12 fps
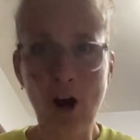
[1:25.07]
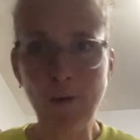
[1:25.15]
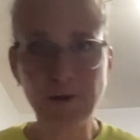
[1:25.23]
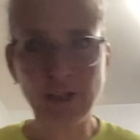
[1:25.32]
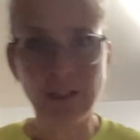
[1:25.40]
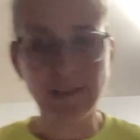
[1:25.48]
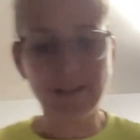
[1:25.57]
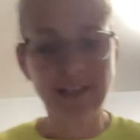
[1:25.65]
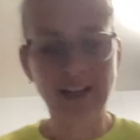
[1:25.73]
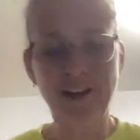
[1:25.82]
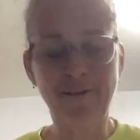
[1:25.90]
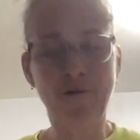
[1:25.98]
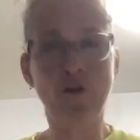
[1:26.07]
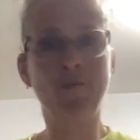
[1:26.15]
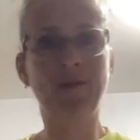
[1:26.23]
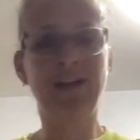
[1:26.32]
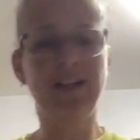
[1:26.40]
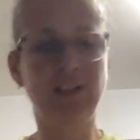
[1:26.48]
options for
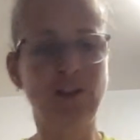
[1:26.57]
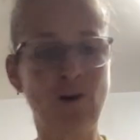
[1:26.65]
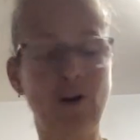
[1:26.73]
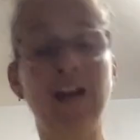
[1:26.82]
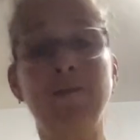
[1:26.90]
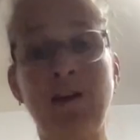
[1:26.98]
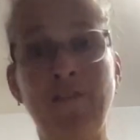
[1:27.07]
me and my